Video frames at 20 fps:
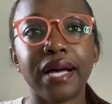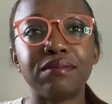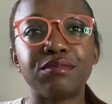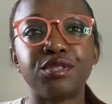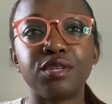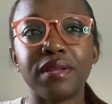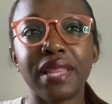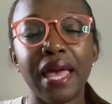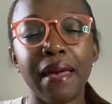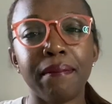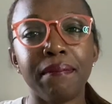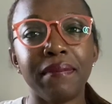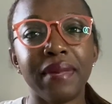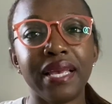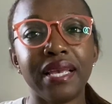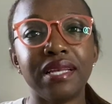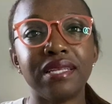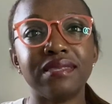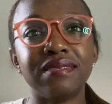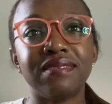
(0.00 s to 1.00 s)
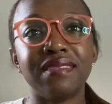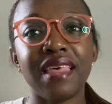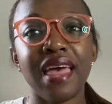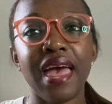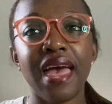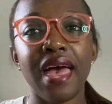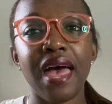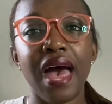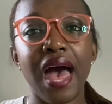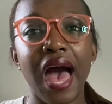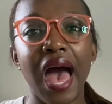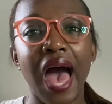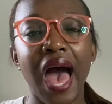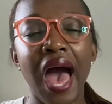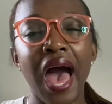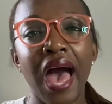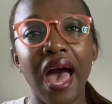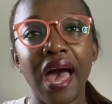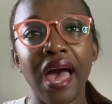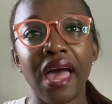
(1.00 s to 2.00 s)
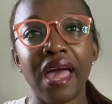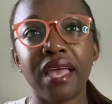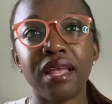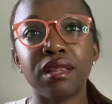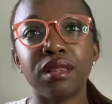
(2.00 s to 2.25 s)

So that means that I